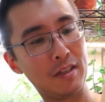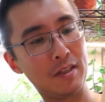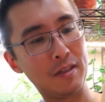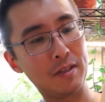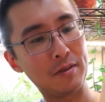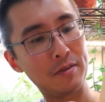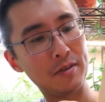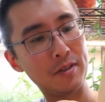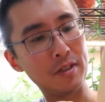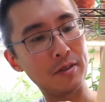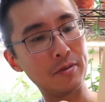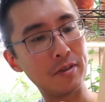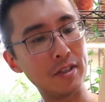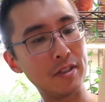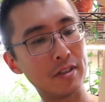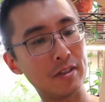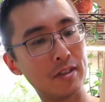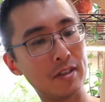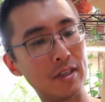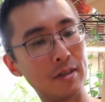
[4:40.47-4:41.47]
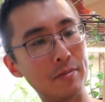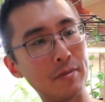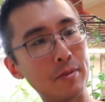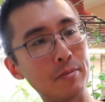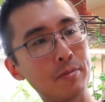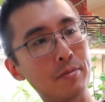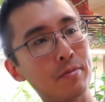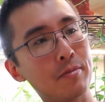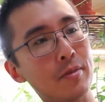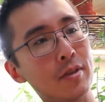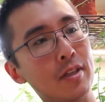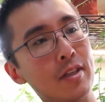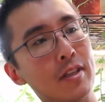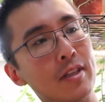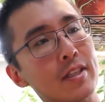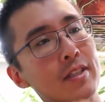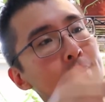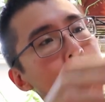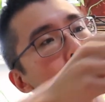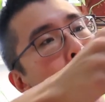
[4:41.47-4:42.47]
So anyways, let me put
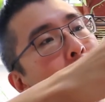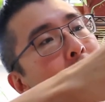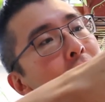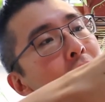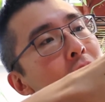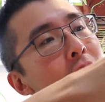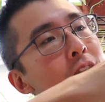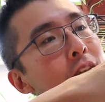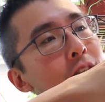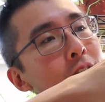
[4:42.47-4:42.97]
this back.